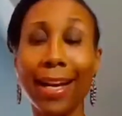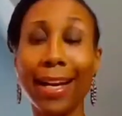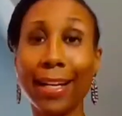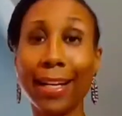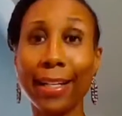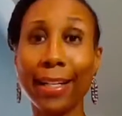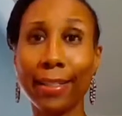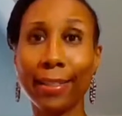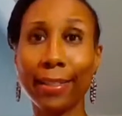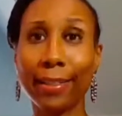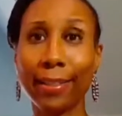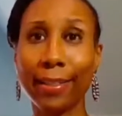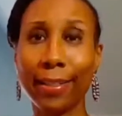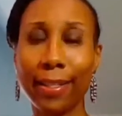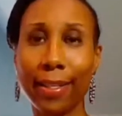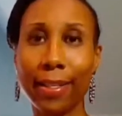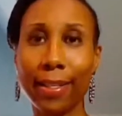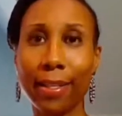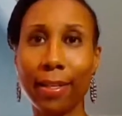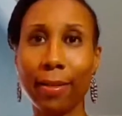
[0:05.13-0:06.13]
Hi,
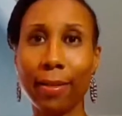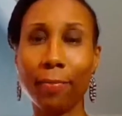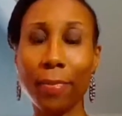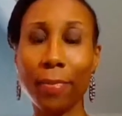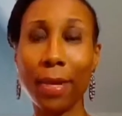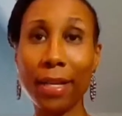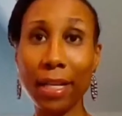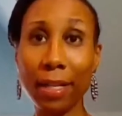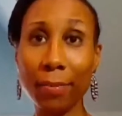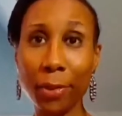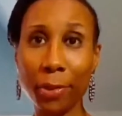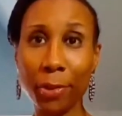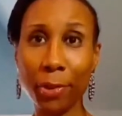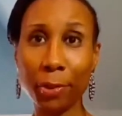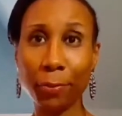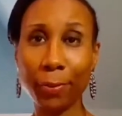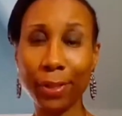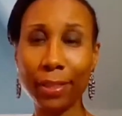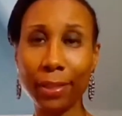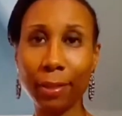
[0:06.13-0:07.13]
my name is
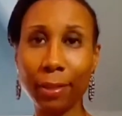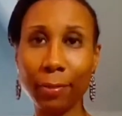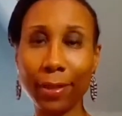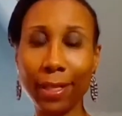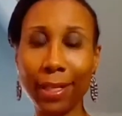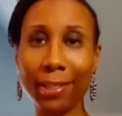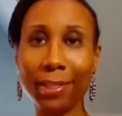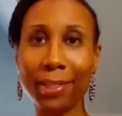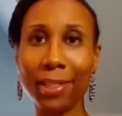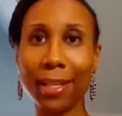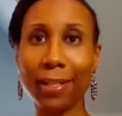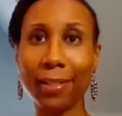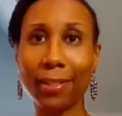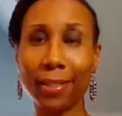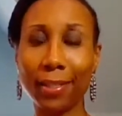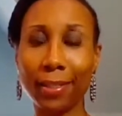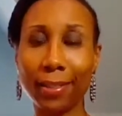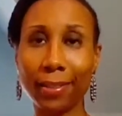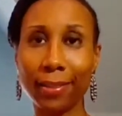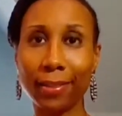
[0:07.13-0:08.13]
Charisse Conanan
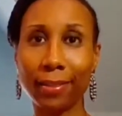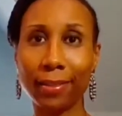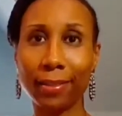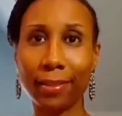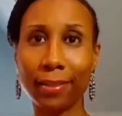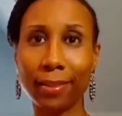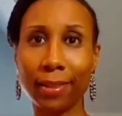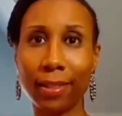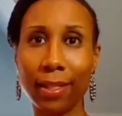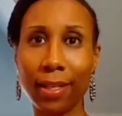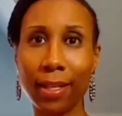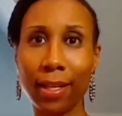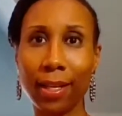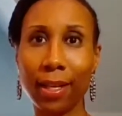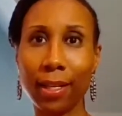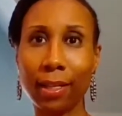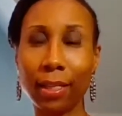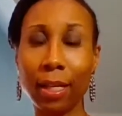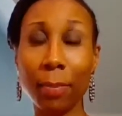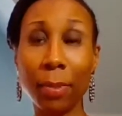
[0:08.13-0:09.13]
Johnson.
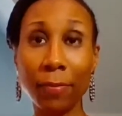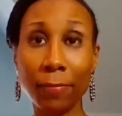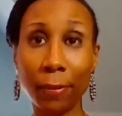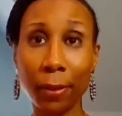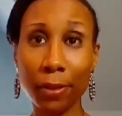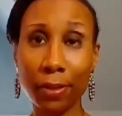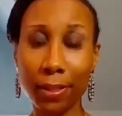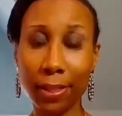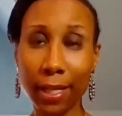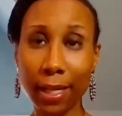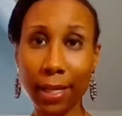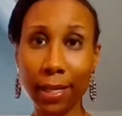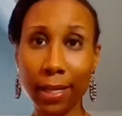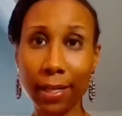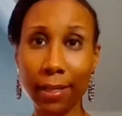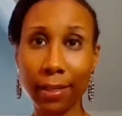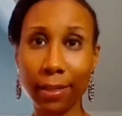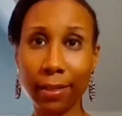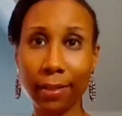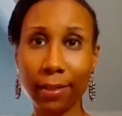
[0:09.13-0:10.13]
Let me first
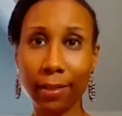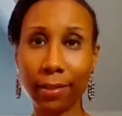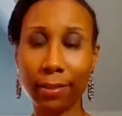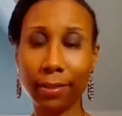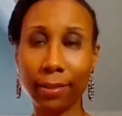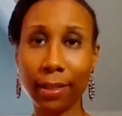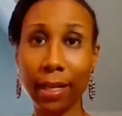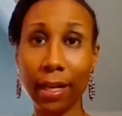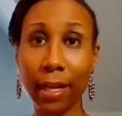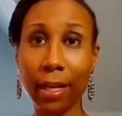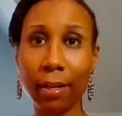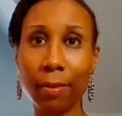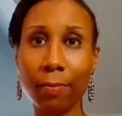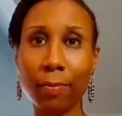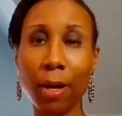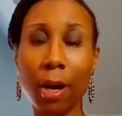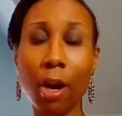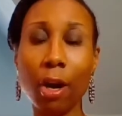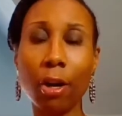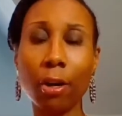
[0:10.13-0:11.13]
say that I
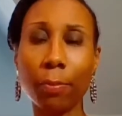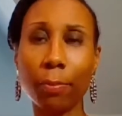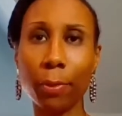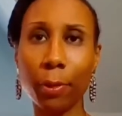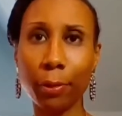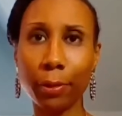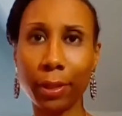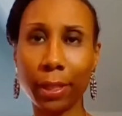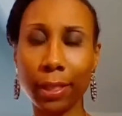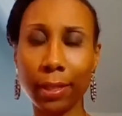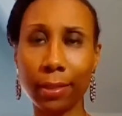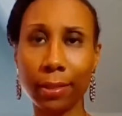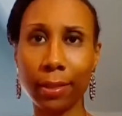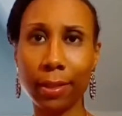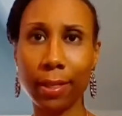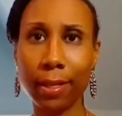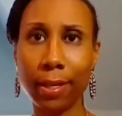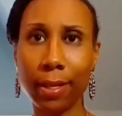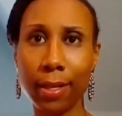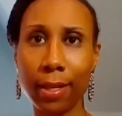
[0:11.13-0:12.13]
am heartbroken
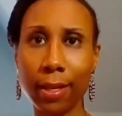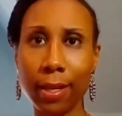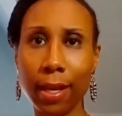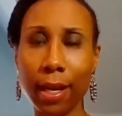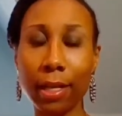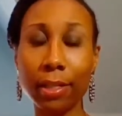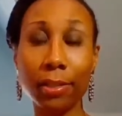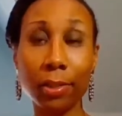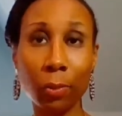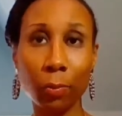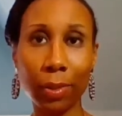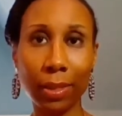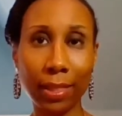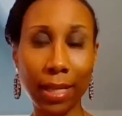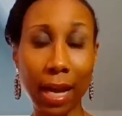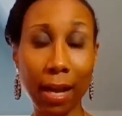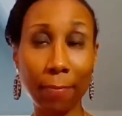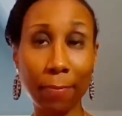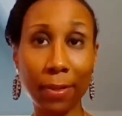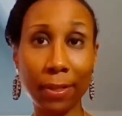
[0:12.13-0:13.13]
as to
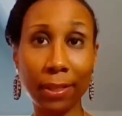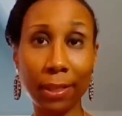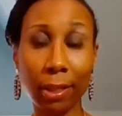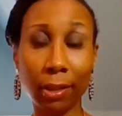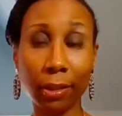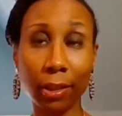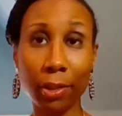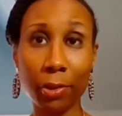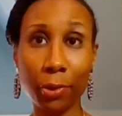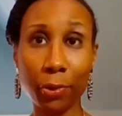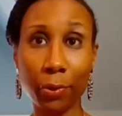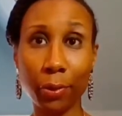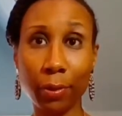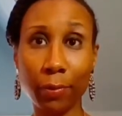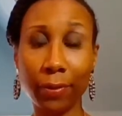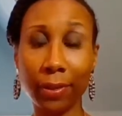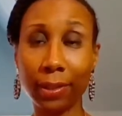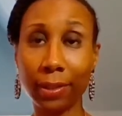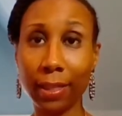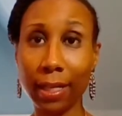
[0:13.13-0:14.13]
what's happened in our country
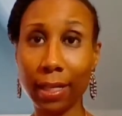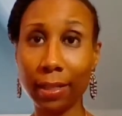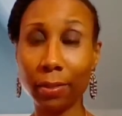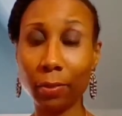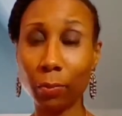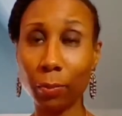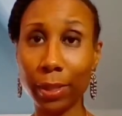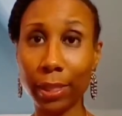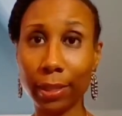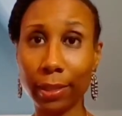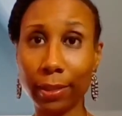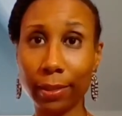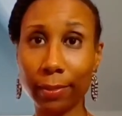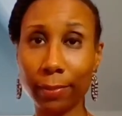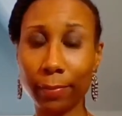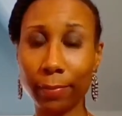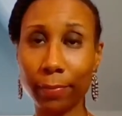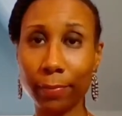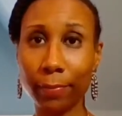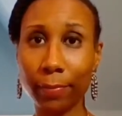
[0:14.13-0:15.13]
over the last week.
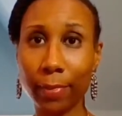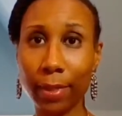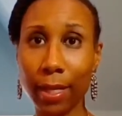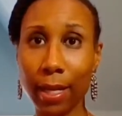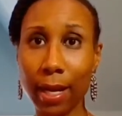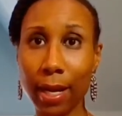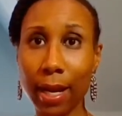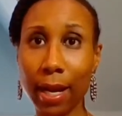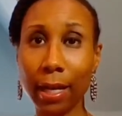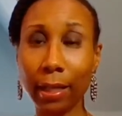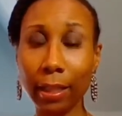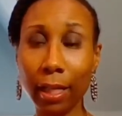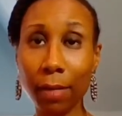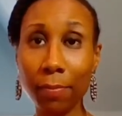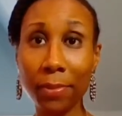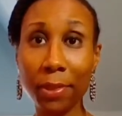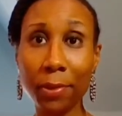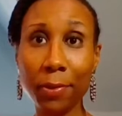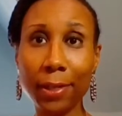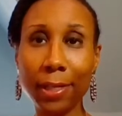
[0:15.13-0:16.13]
I
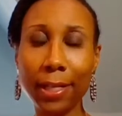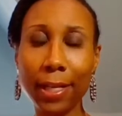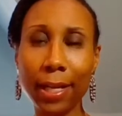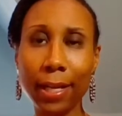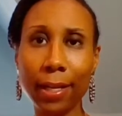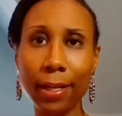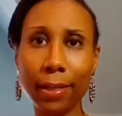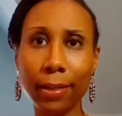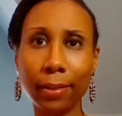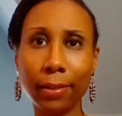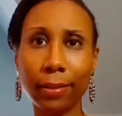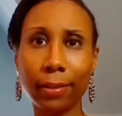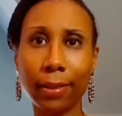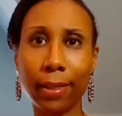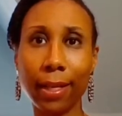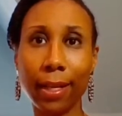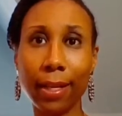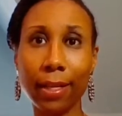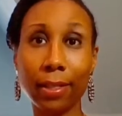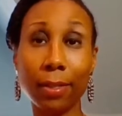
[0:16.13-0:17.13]
come to you today
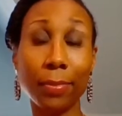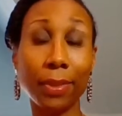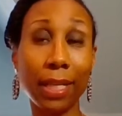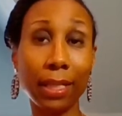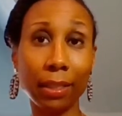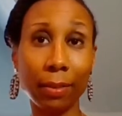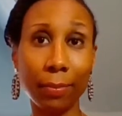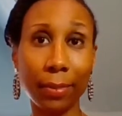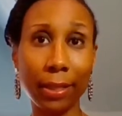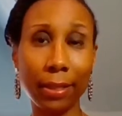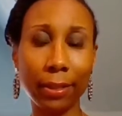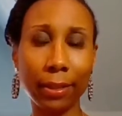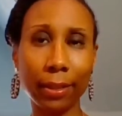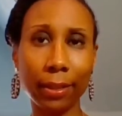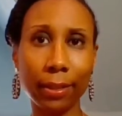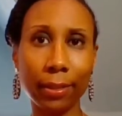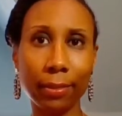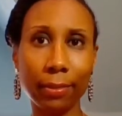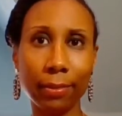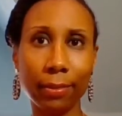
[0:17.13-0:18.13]
as a Black
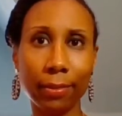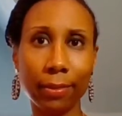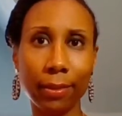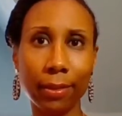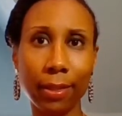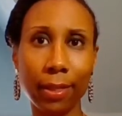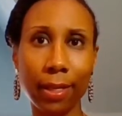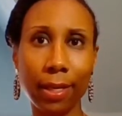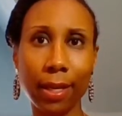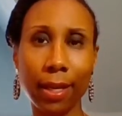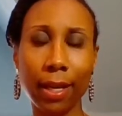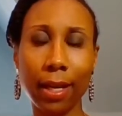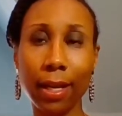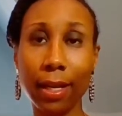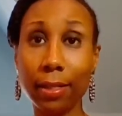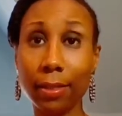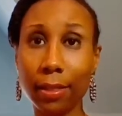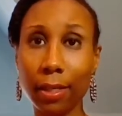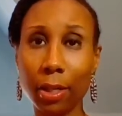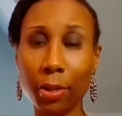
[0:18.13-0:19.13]
American,
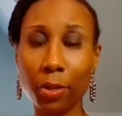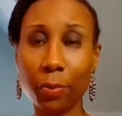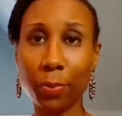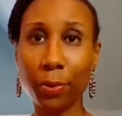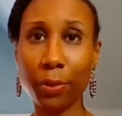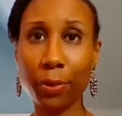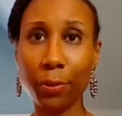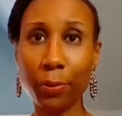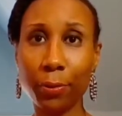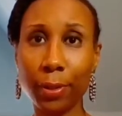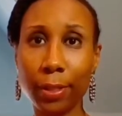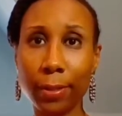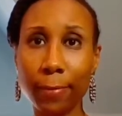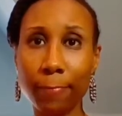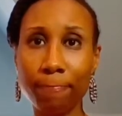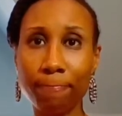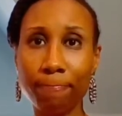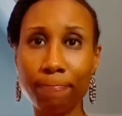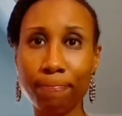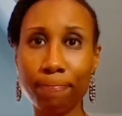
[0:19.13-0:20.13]
as an
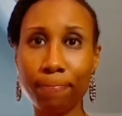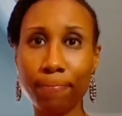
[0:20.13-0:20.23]
entrepreneur,